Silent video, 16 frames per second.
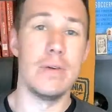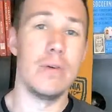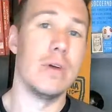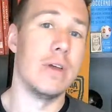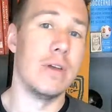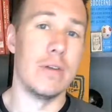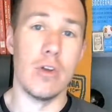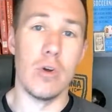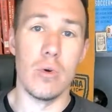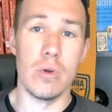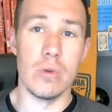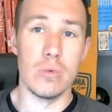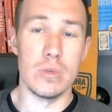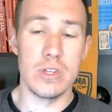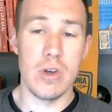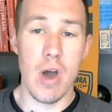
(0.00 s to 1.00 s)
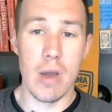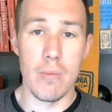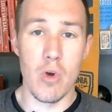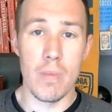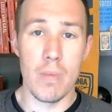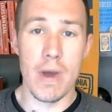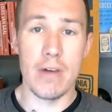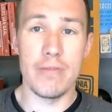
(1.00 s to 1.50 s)
And we'll talk more
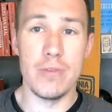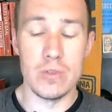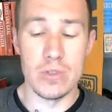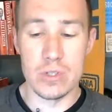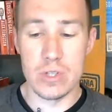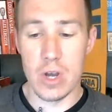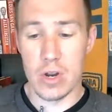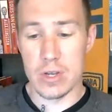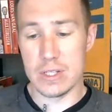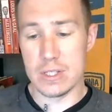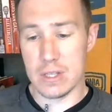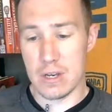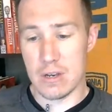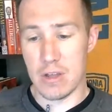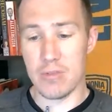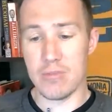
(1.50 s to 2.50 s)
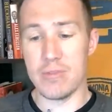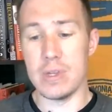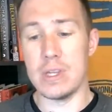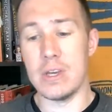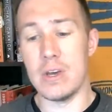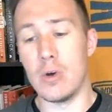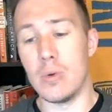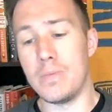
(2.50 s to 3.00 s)
about future targets in another
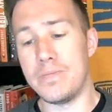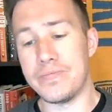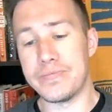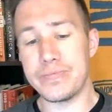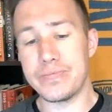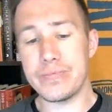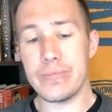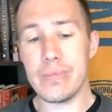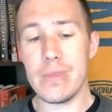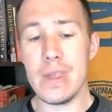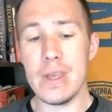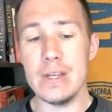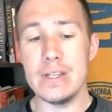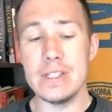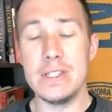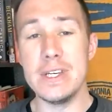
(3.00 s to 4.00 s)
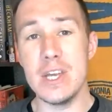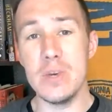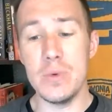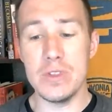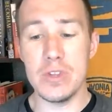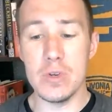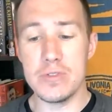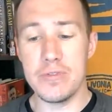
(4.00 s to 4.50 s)
video. Sticking with
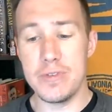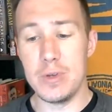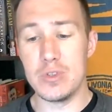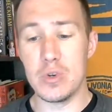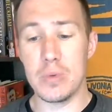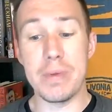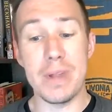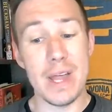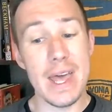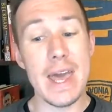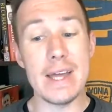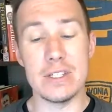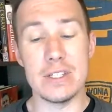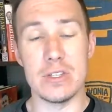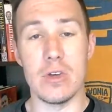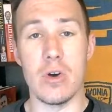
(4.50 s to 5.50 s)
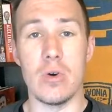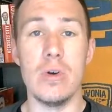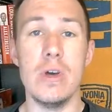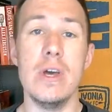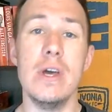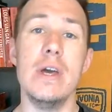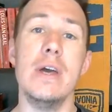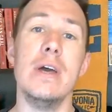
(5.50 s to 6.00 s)
those future plans, though,
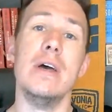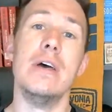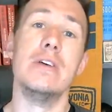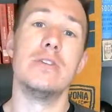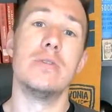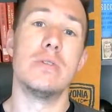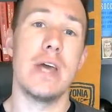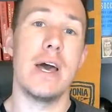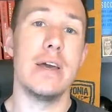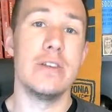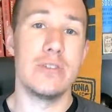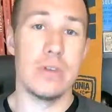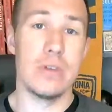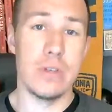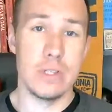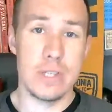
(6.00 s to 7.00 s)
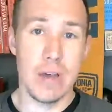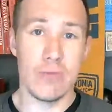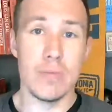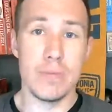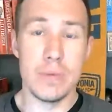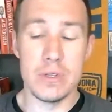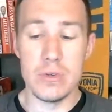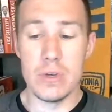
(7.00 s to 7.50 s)
so Italian journalist Alfred
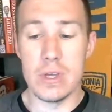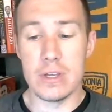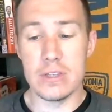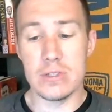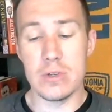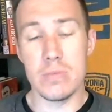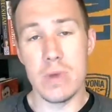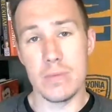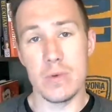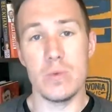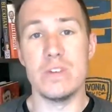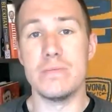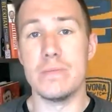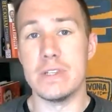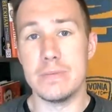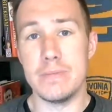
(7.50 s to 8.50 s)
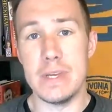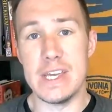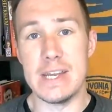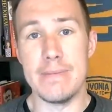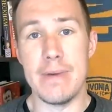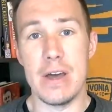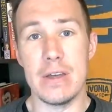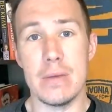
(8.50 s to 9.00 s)
Paduglia, so remember we've been speaking
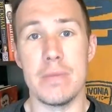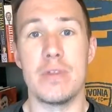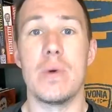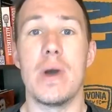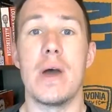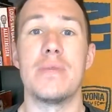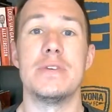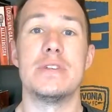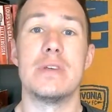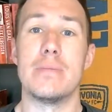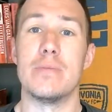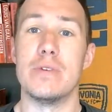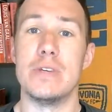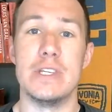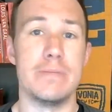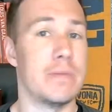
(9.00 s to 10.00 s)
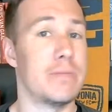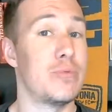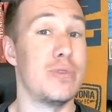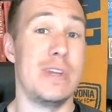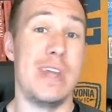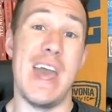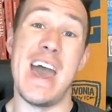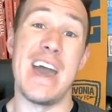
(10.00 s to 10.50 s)
about him throughout the summer. He's been
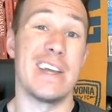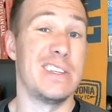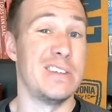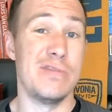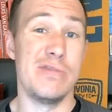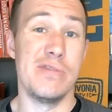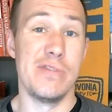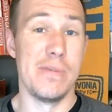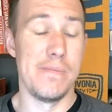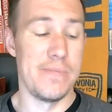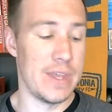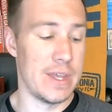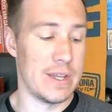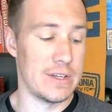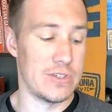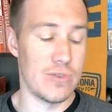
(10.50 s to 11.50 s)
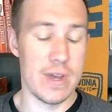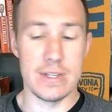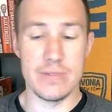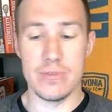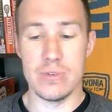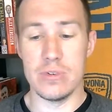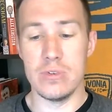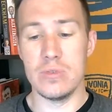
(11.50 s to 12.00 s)
pretty active in
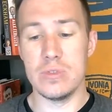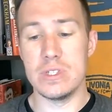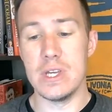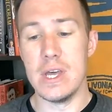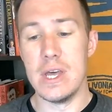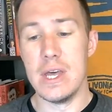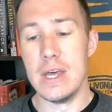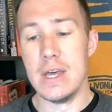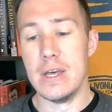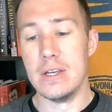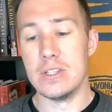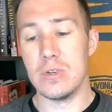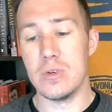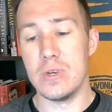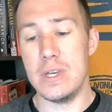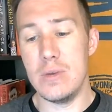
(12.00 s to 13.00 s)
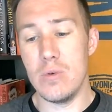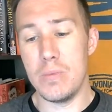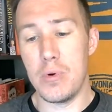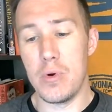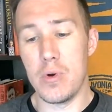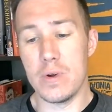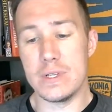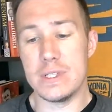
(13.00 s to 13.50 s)
transfer news. So he
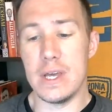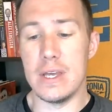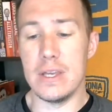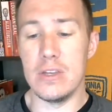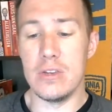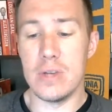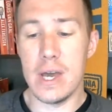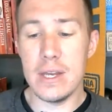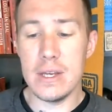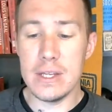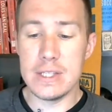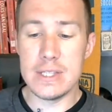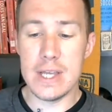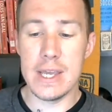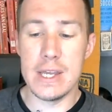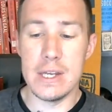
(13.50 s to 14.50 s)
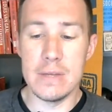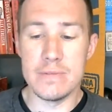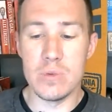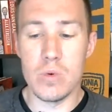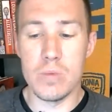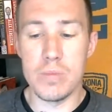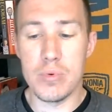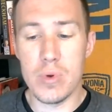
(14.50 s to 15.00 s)
reports that United executives
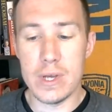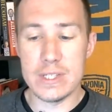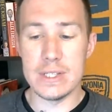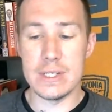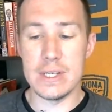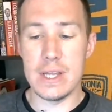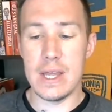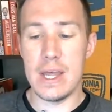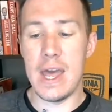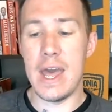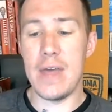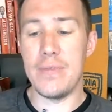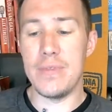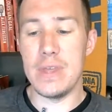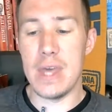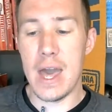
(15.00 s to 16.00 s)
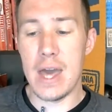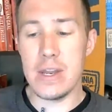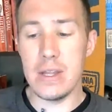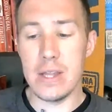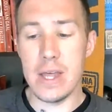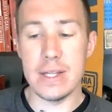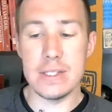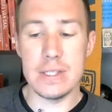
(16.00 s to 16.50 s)
were present at the
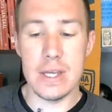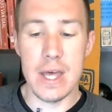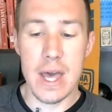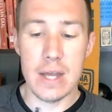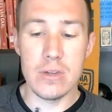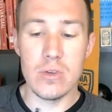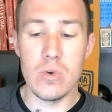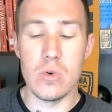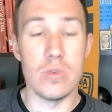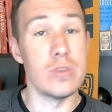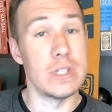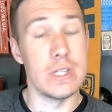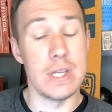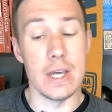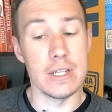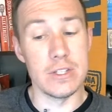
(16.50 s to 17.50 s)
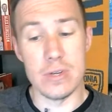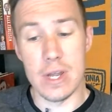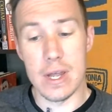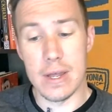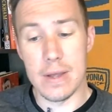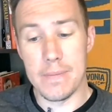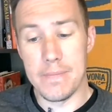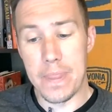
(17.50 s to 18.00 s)
Atalanta headquarters
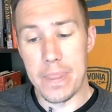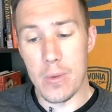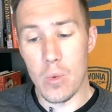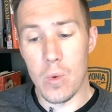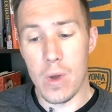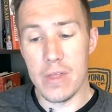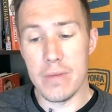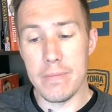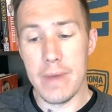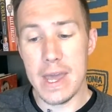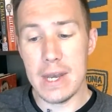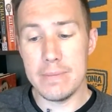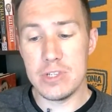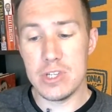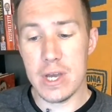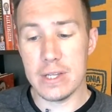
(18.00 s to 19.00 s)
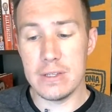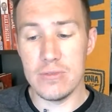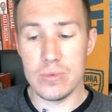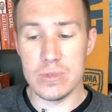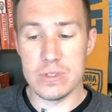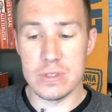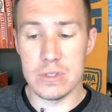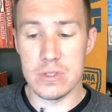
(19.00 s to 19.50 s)
yesterday. While the main objective
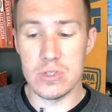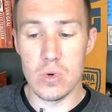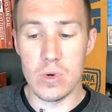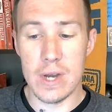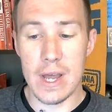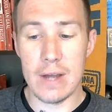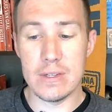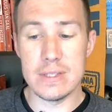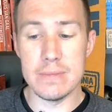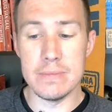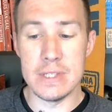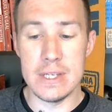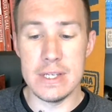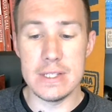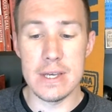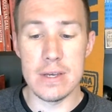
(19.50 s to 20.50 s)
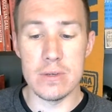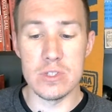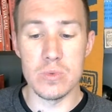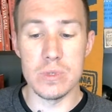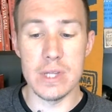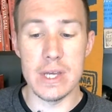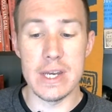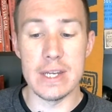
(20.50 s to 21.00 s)
was to sort out some details
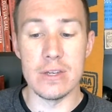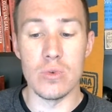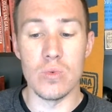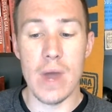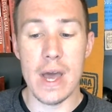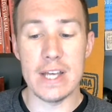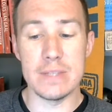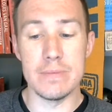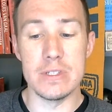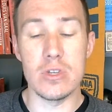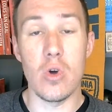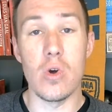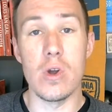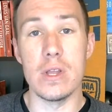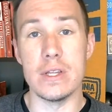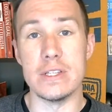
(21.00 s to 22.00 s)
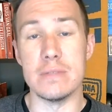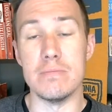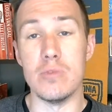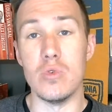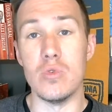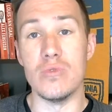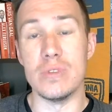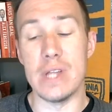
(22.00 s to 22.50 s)
relating to Rasmus Højlund's
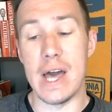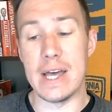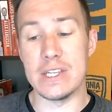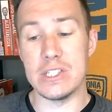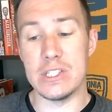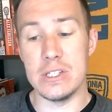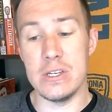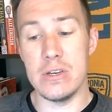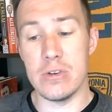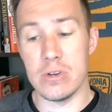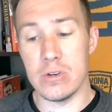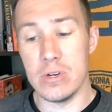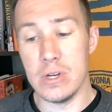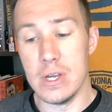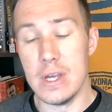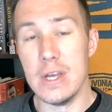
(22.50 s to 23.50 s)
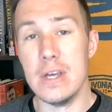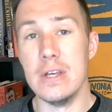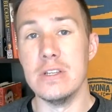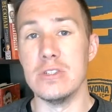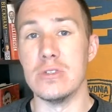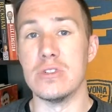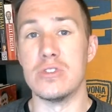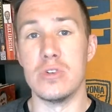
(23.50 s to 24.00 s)
move last year,
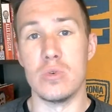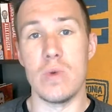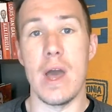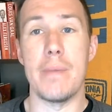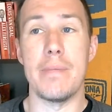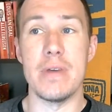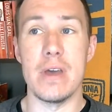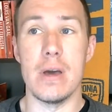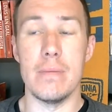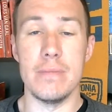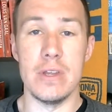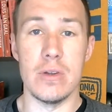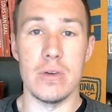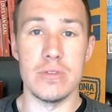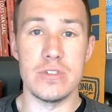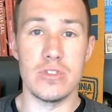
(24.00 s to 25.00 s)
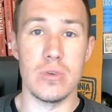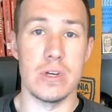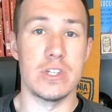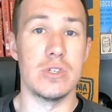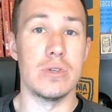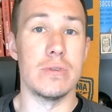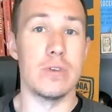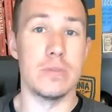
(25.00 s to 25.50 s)
so still wrapping up, the
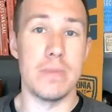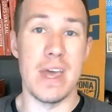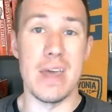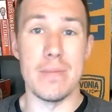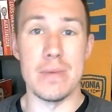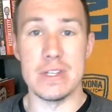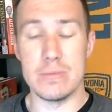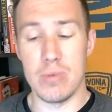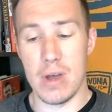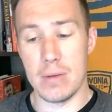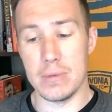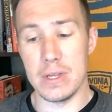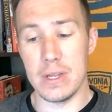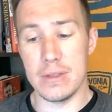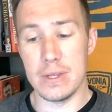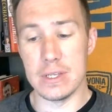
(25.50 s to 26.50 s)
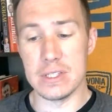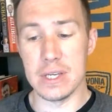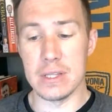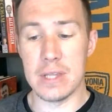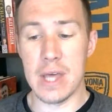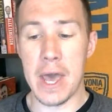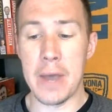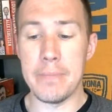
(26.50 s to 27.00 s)
structure of those payments probably and things like
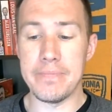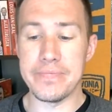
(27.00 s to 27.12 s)
that,